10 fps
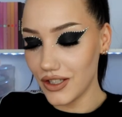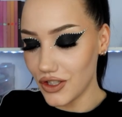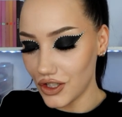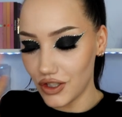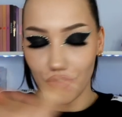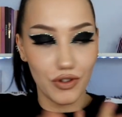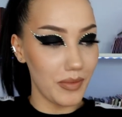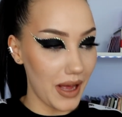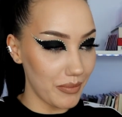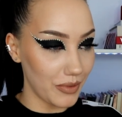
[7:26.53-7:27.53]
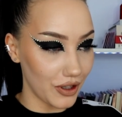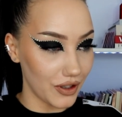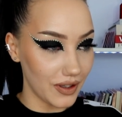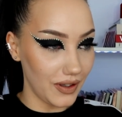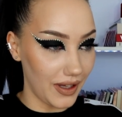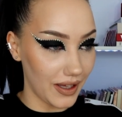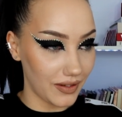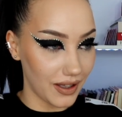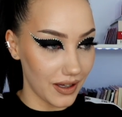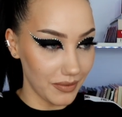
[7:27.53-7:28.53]
do you remember the
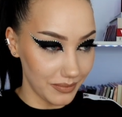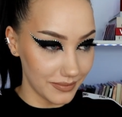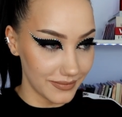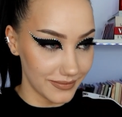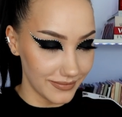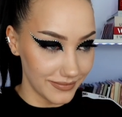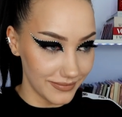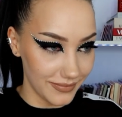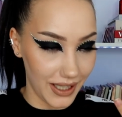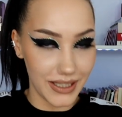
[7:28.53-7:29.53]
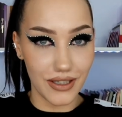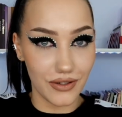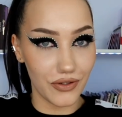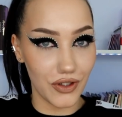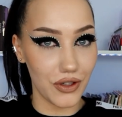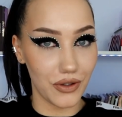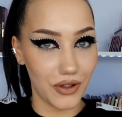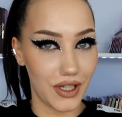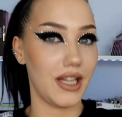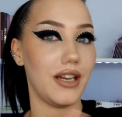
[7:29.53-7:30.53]
last time I did a review
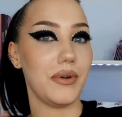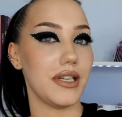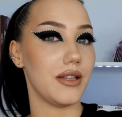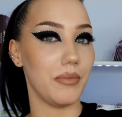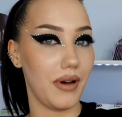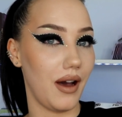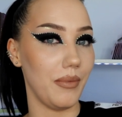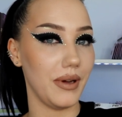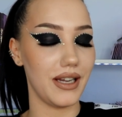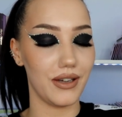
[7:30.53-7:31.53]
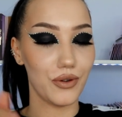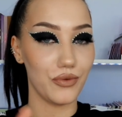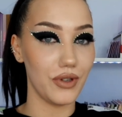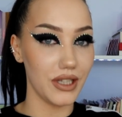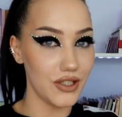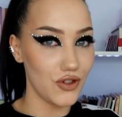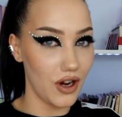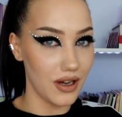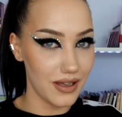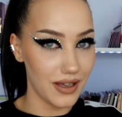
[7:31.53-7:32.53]
and then I went to the pub and I got really
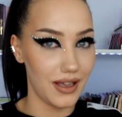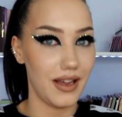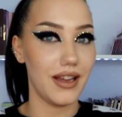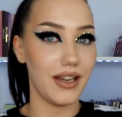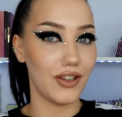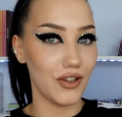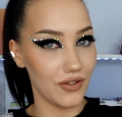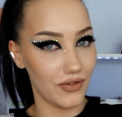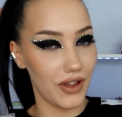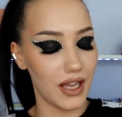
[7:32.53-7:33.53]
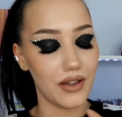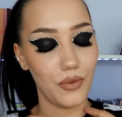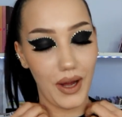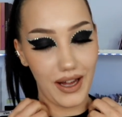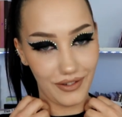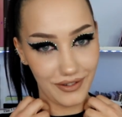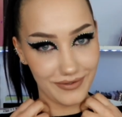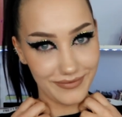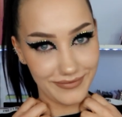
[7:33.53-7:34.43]
drunk and I couldn't fit, well,